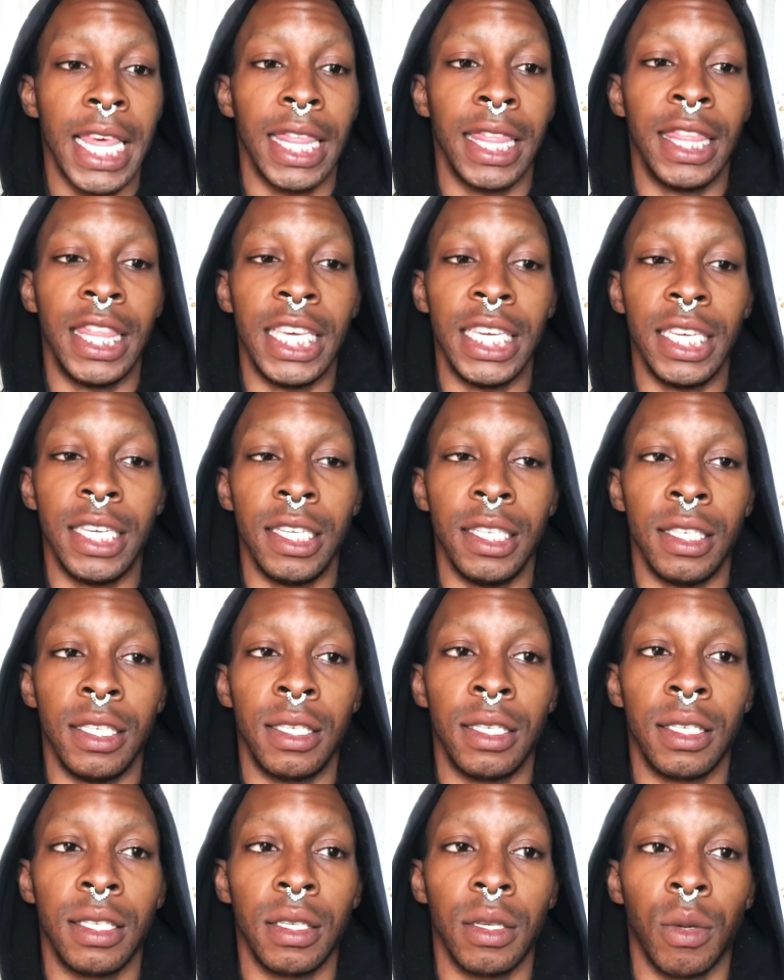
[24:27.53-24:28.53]

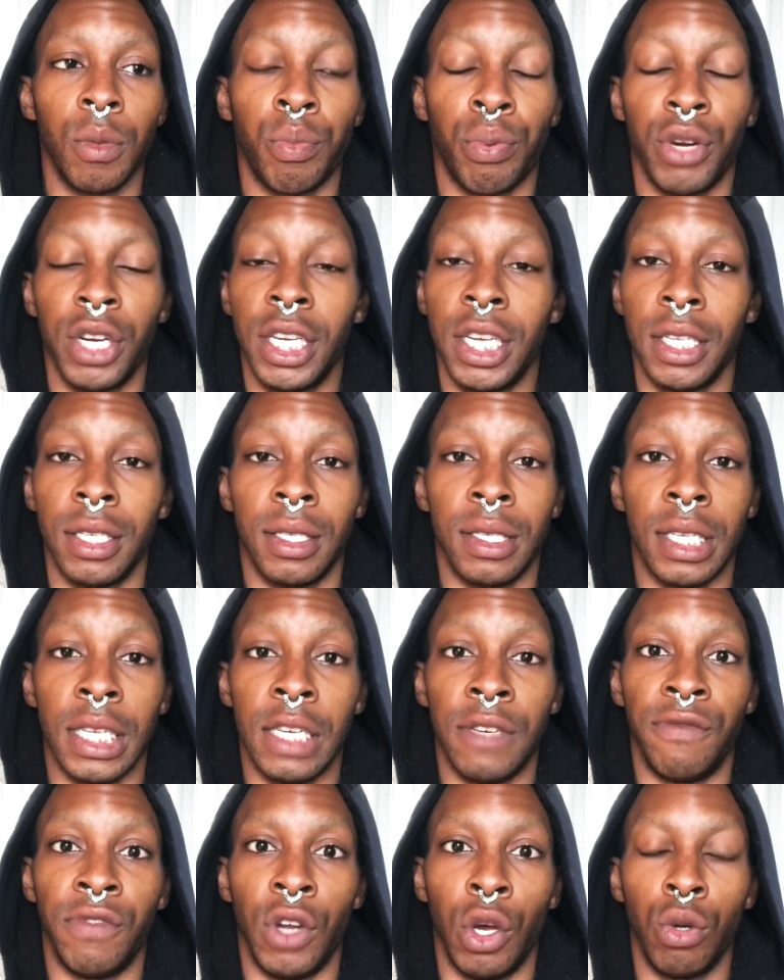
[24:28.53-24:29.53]
these
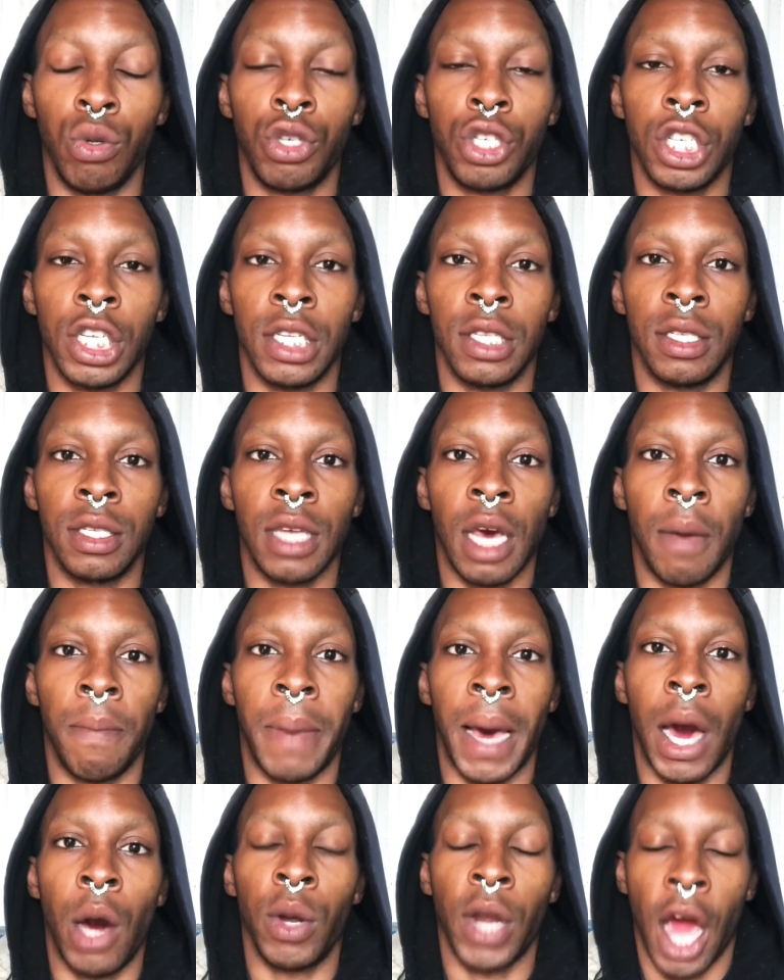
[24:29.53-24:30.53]
preconceived notions
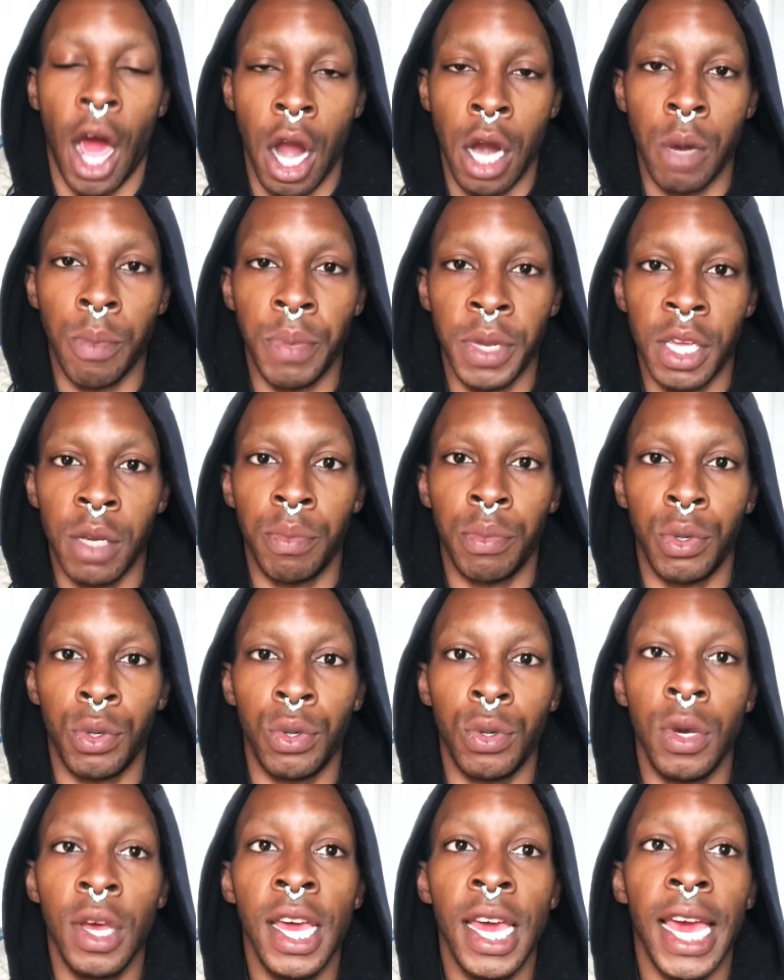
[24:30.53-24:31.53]
about our
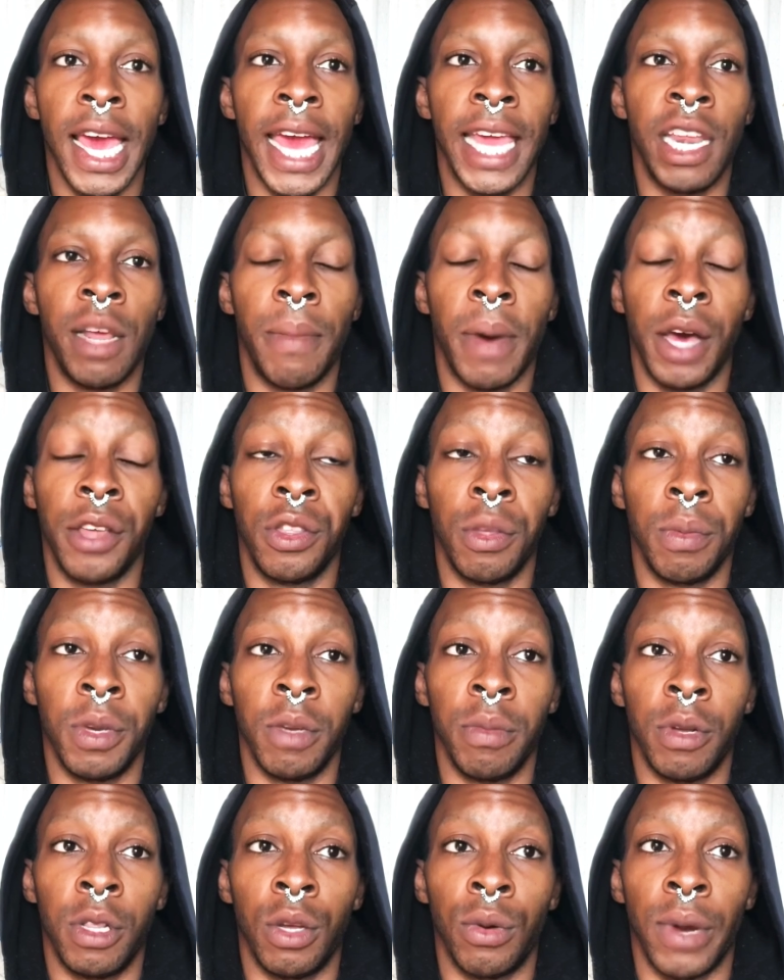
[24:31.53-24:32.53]
people and about the
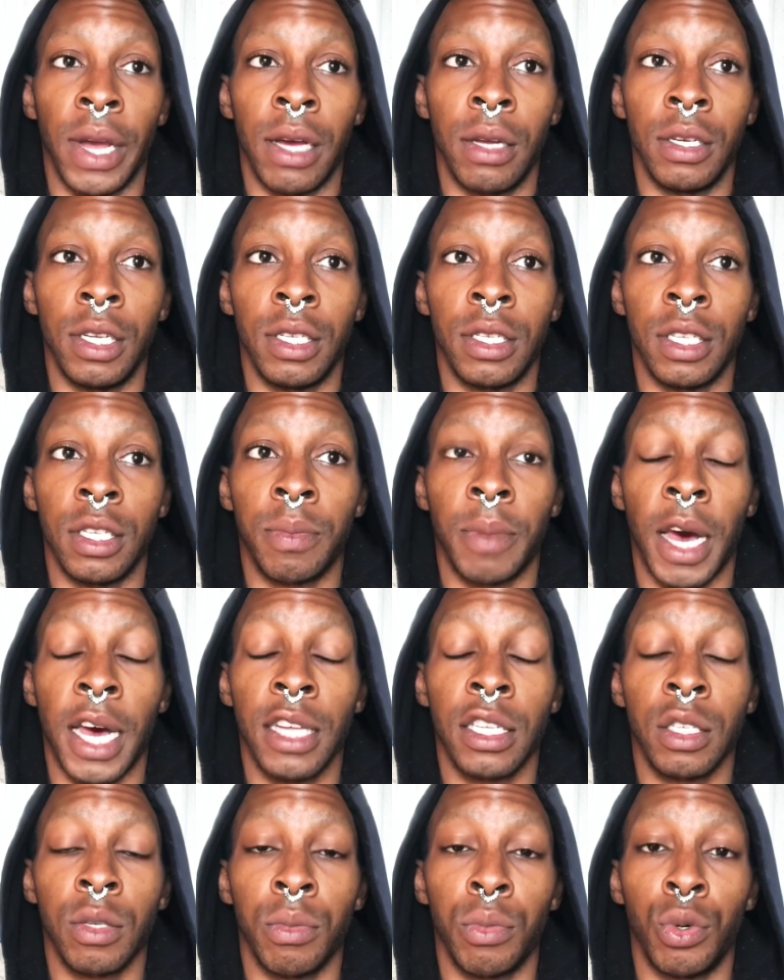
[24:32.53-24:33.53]
people around us as
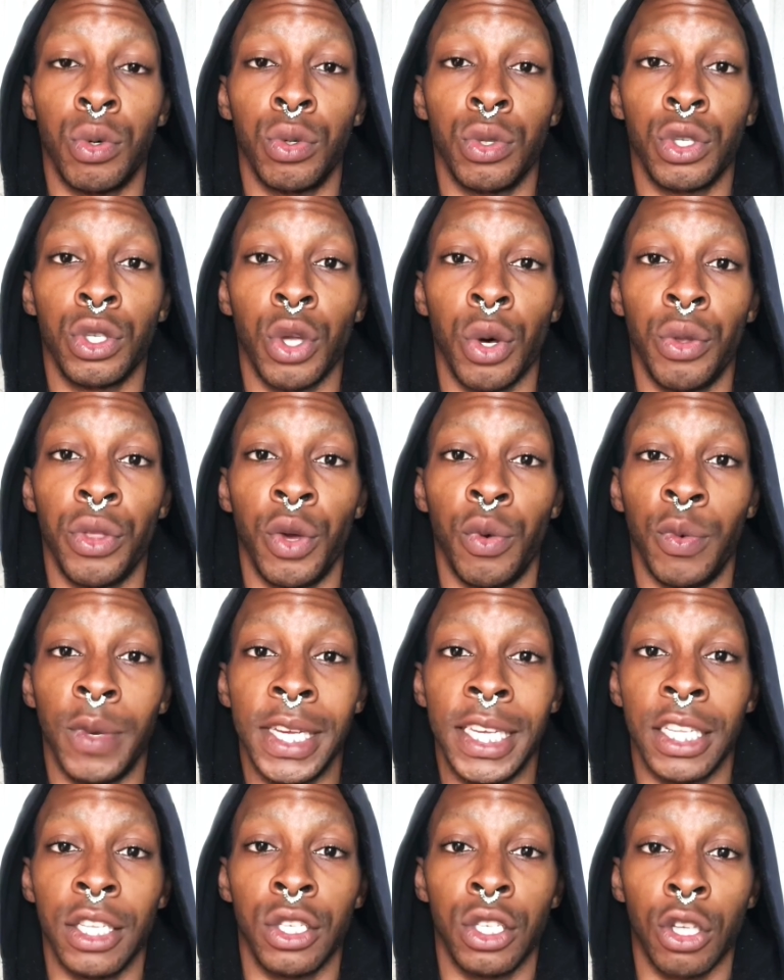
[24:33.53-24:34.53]
possible so that we
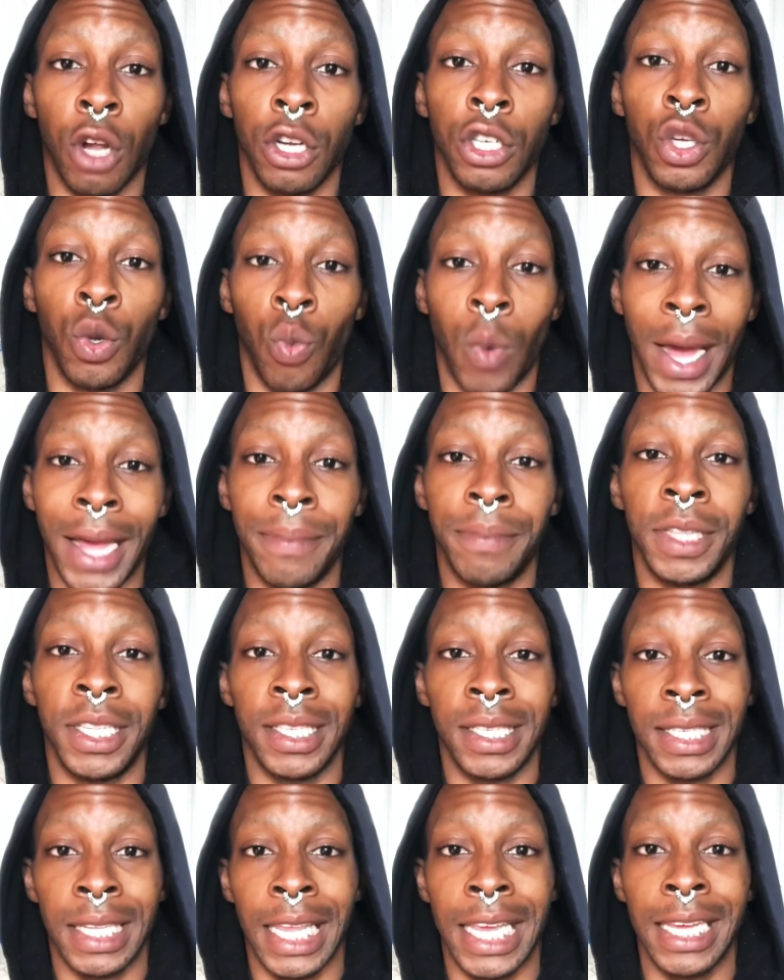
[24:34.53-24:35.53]
can start to wipe the
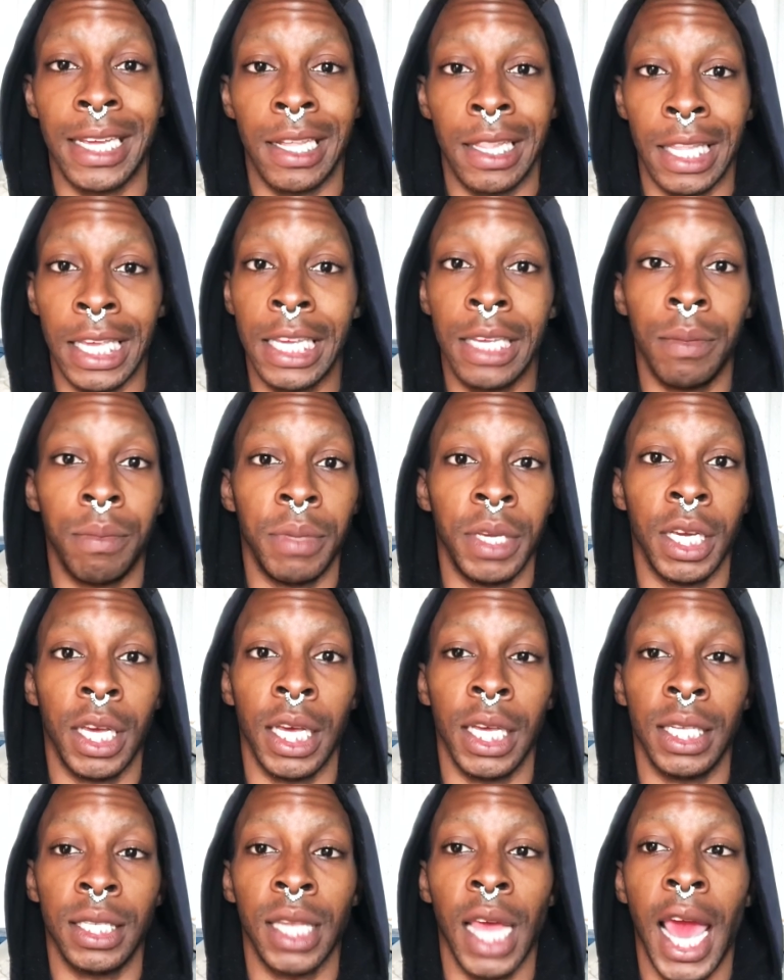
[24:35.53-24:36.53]
slate clean
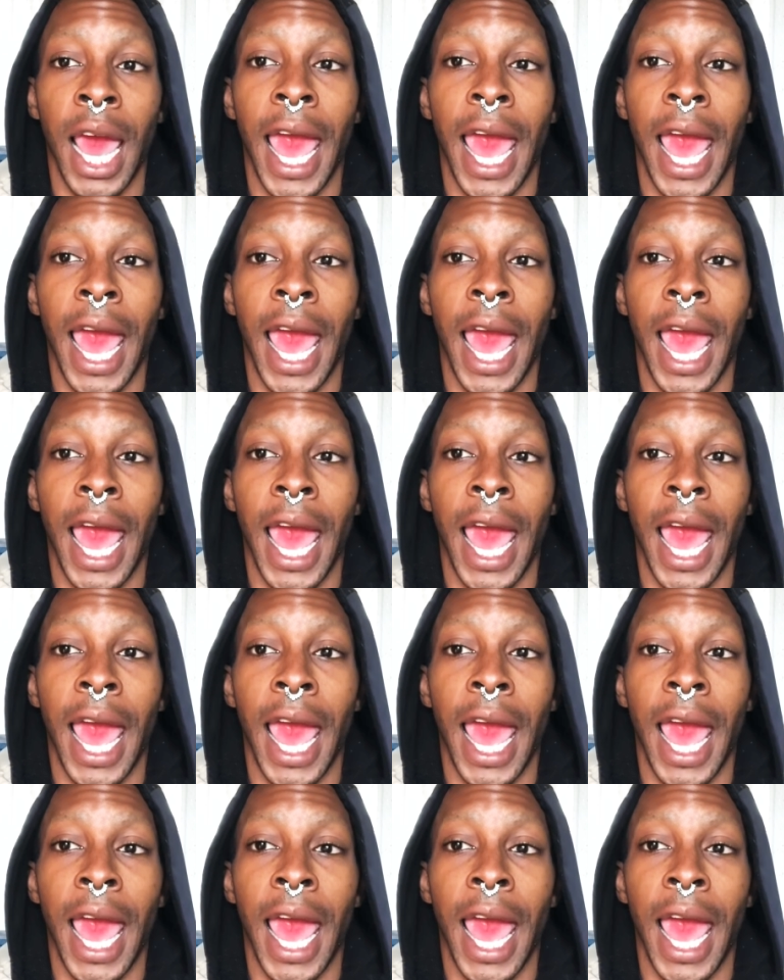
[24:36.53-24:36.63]
because